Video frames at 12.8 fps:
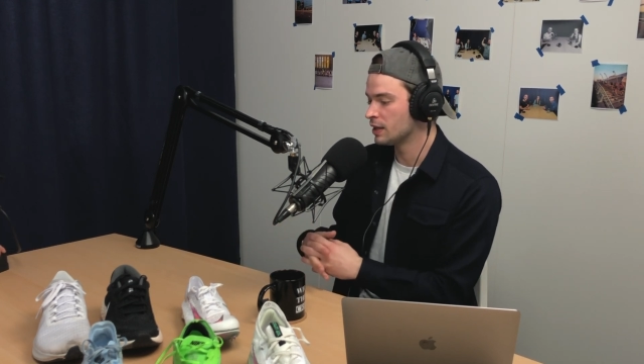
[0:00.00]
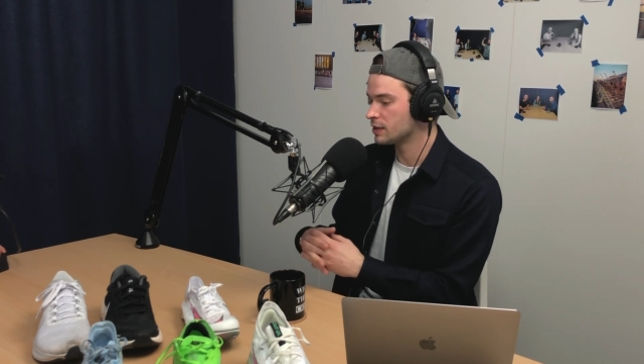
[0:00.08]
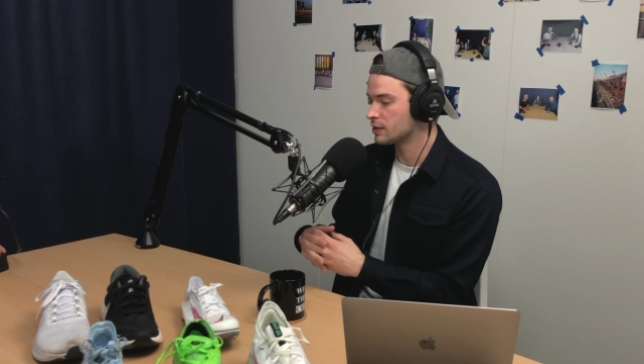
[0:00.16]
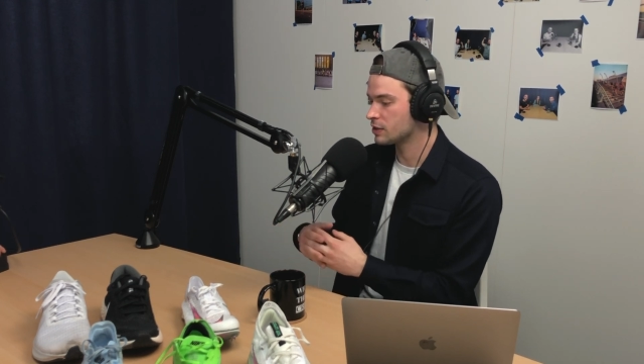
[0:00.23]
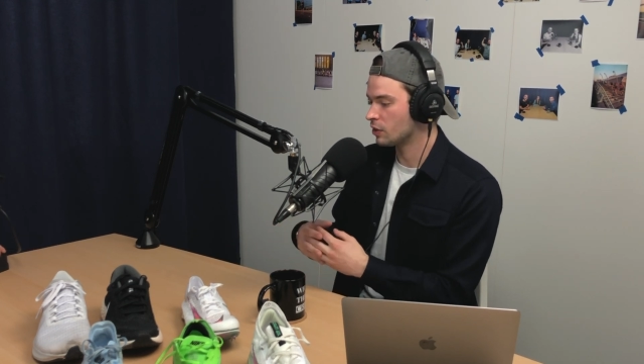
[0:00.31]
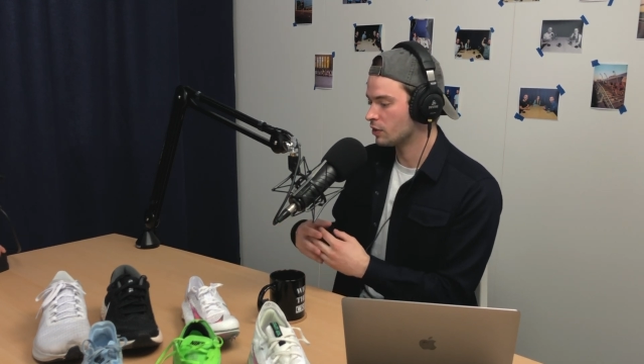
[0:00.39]

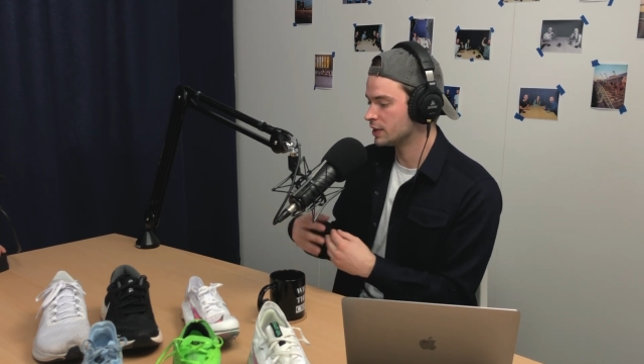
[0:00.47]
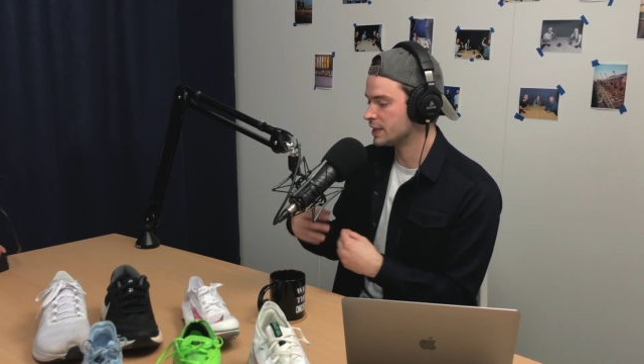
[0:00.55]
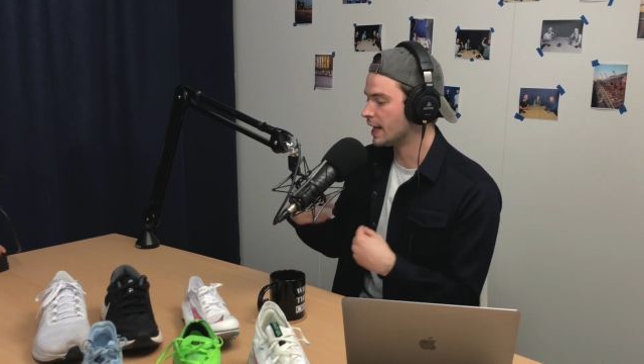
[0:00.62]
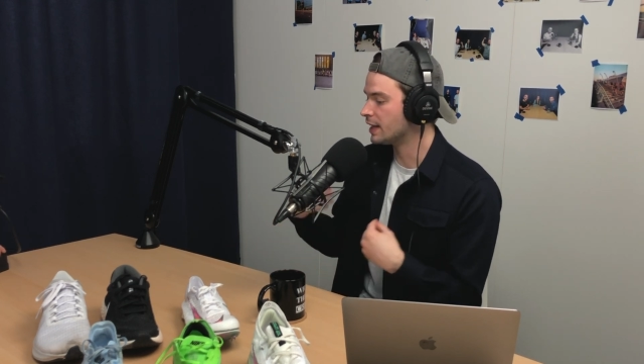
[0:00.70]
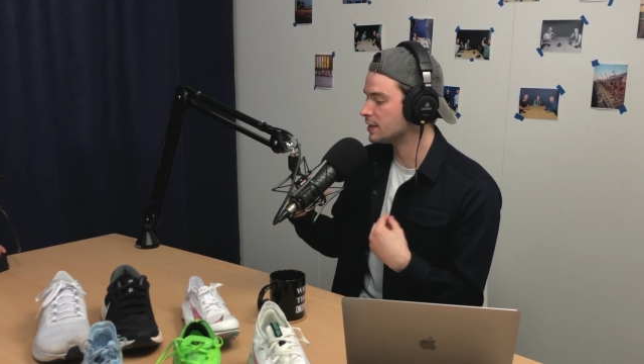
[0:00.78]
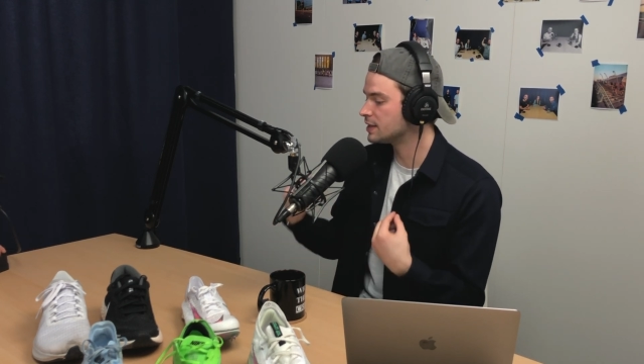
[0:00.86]
So
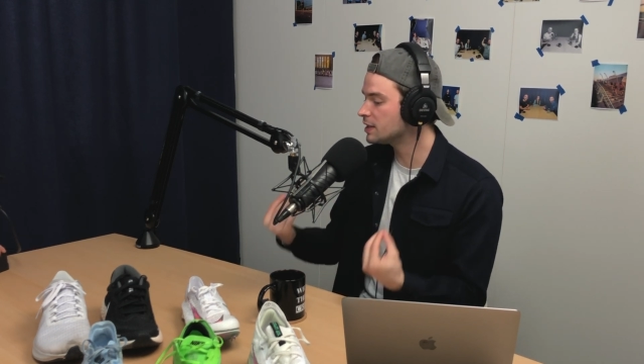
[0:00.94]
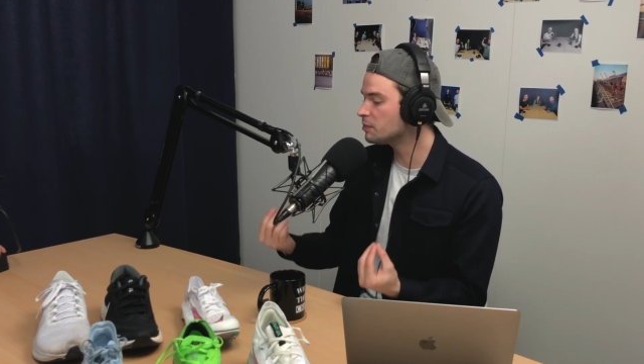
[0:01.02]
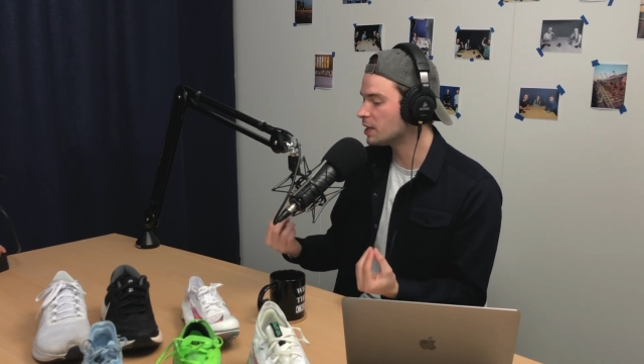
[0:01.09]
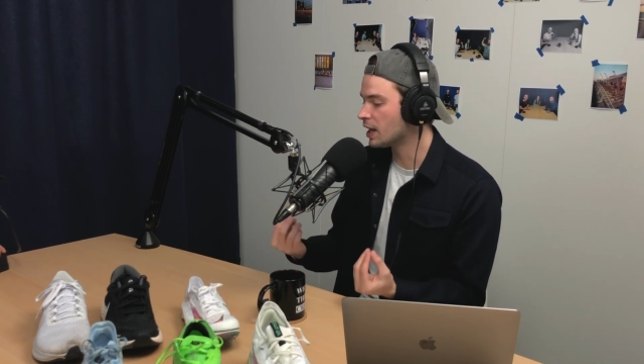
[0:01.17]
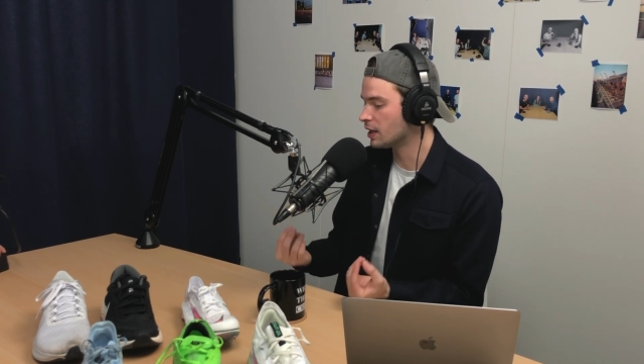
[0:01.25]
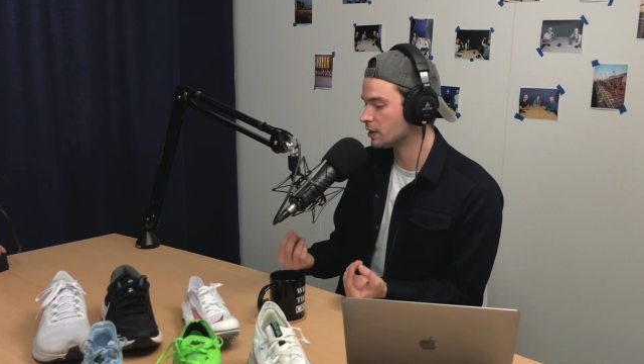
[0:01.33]
the idea
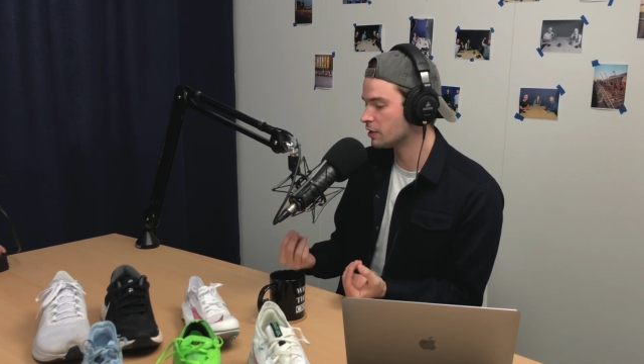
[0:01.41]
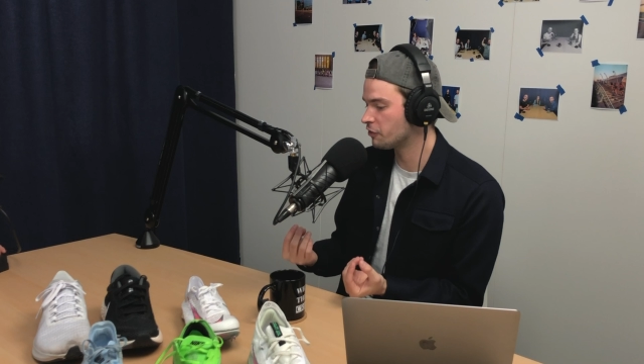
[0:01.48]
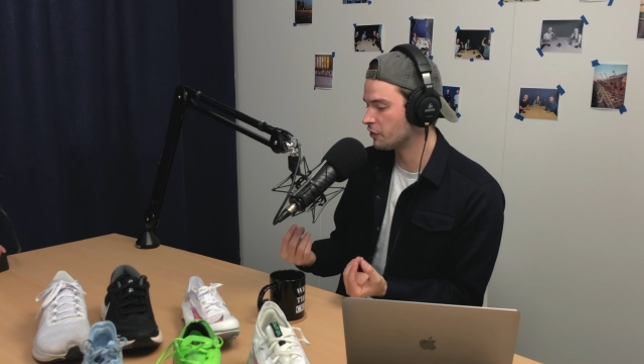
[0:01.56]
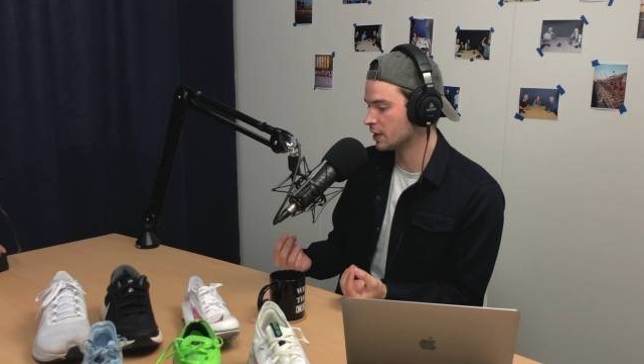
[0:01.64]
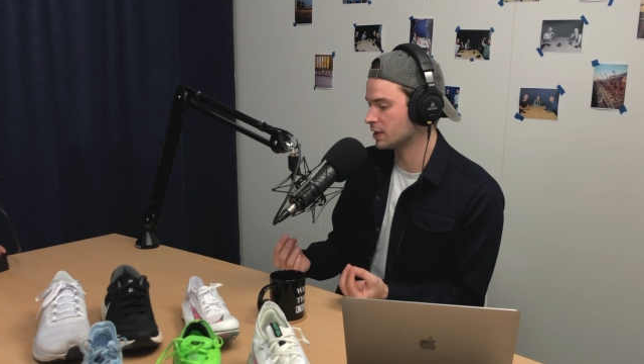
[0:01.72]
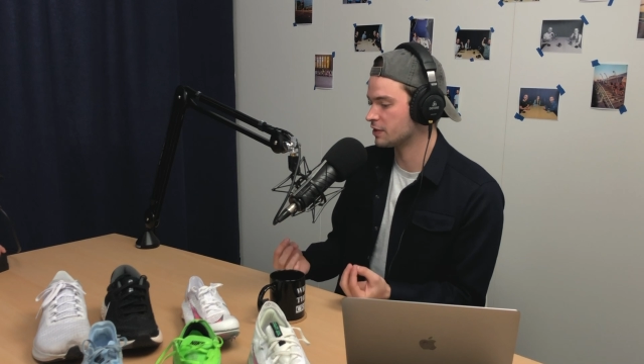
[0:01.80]
behind the
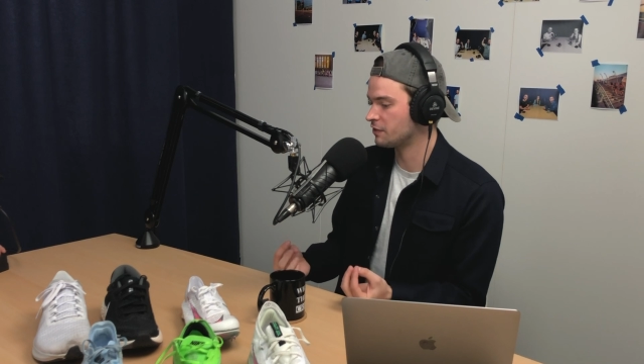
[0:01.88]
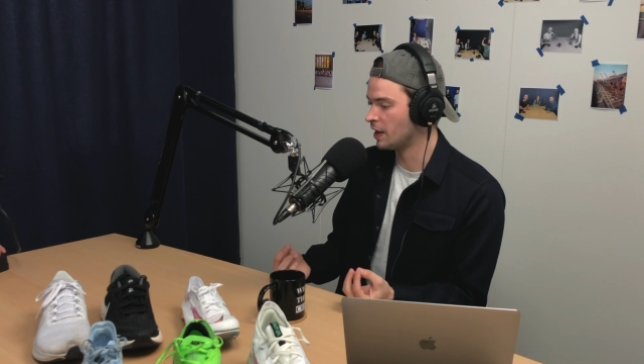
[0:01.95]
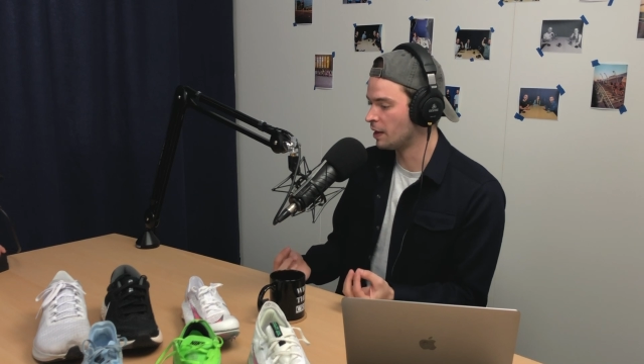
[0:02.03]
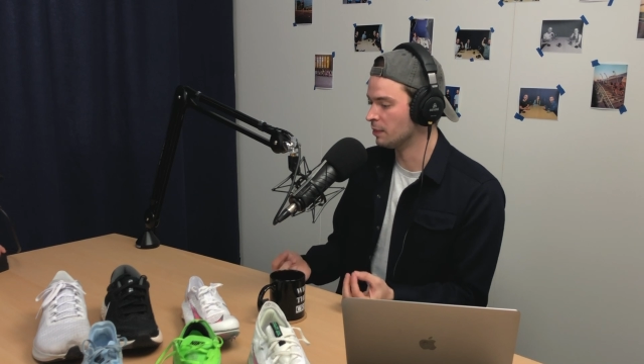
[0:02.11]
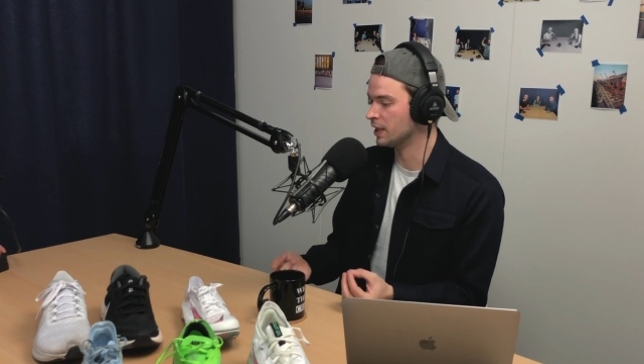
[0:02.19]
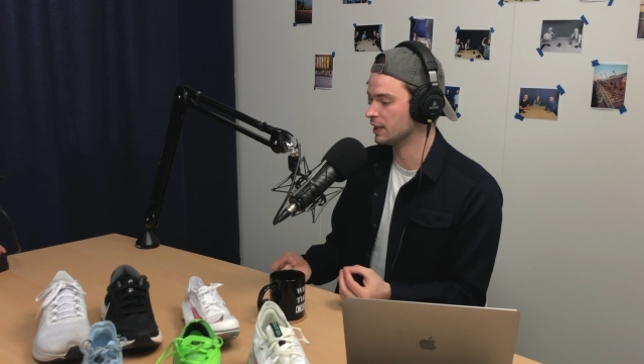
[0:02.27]
Fearless
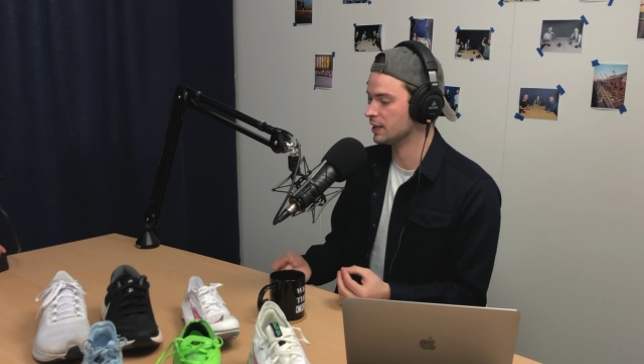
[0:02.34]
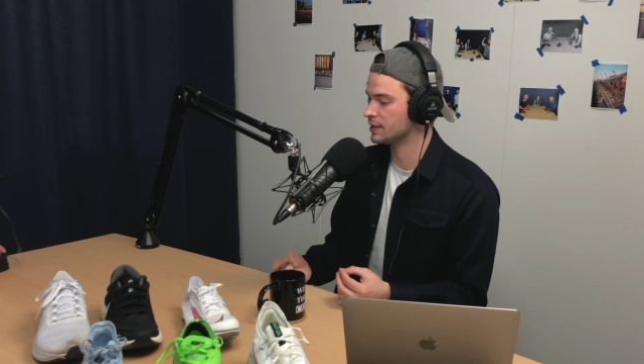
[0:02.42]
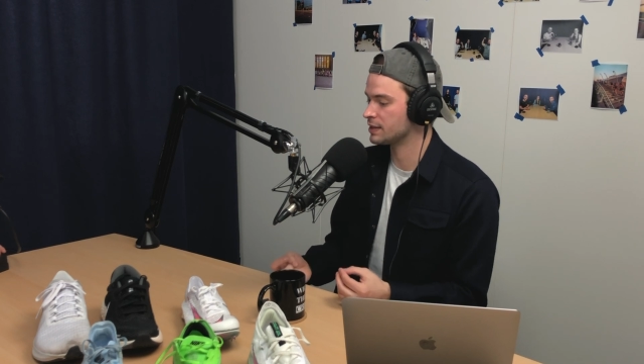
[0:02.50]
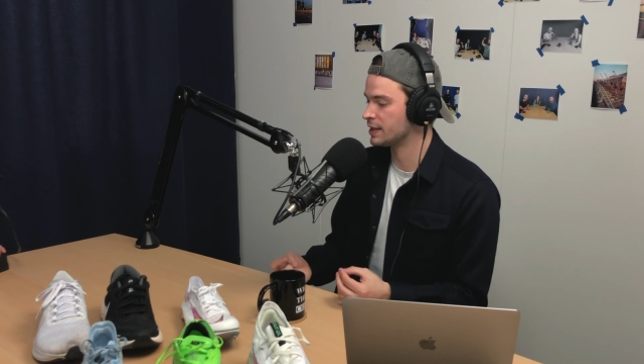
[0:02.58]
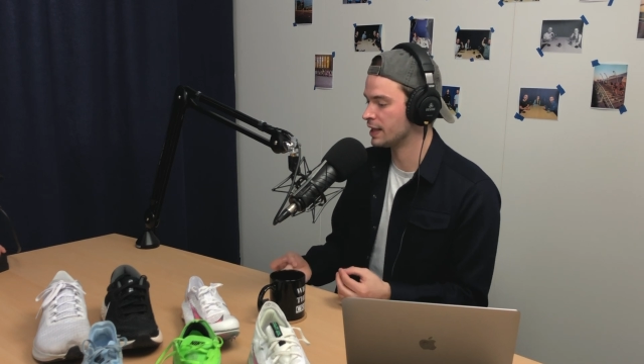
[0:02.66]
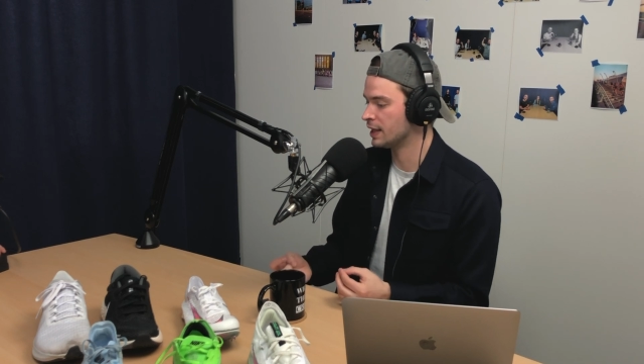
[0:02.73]
family
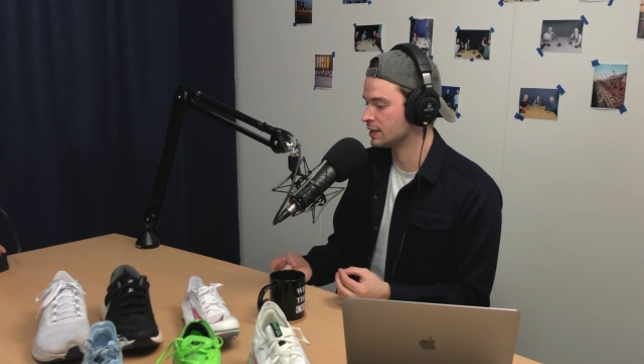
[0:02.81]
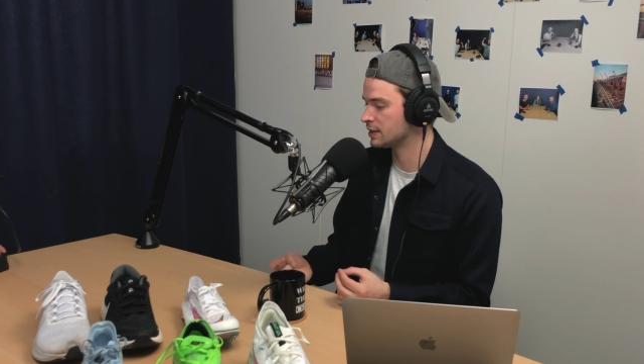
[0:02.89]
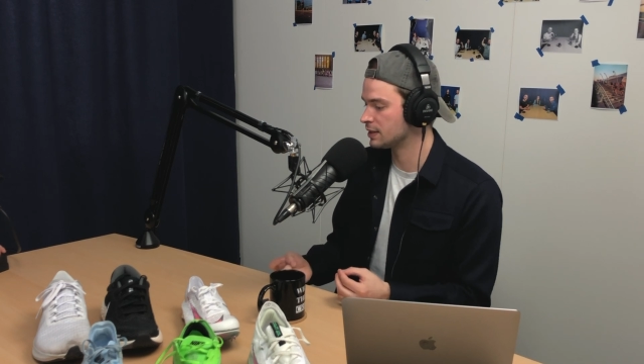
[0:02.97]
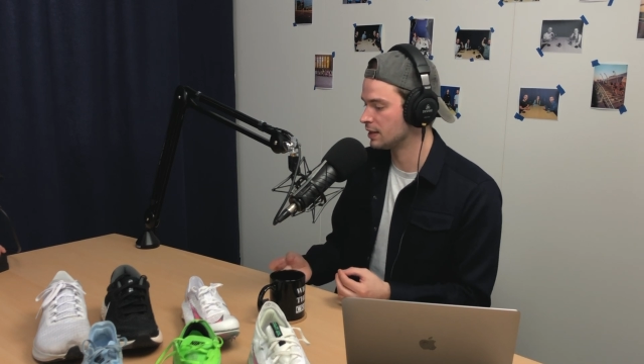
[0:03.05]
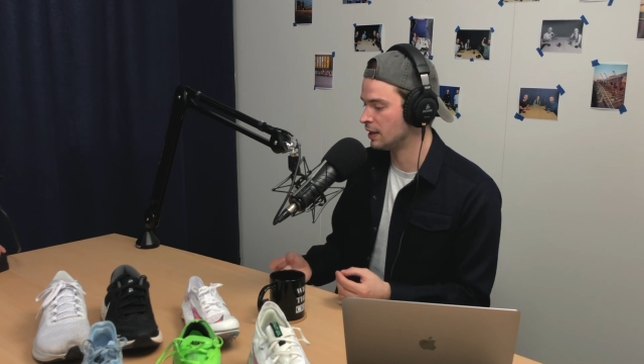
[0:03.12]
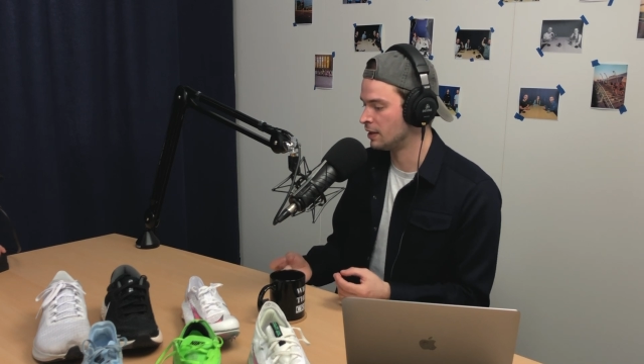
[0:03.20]
is that,